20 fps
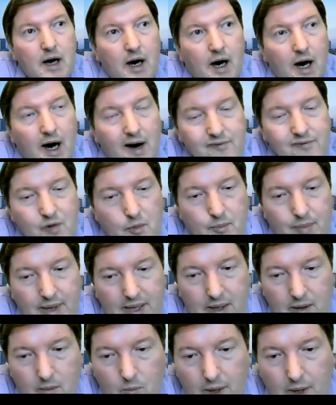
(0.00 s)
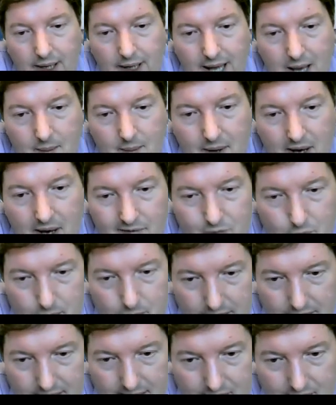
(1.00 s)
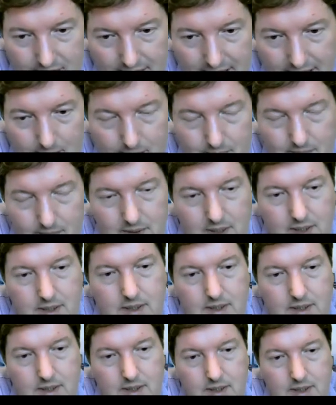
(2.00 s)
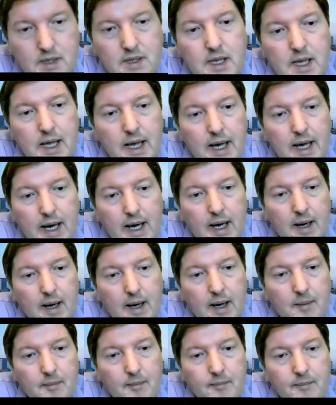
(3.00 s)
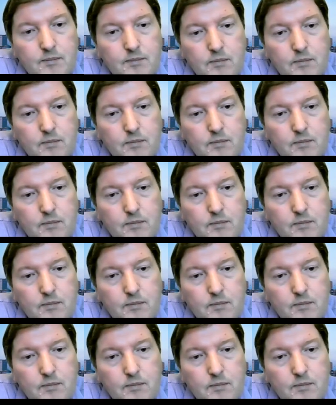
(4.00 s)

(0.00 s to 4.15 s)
Half will be in one lab, half will be in the other lab. And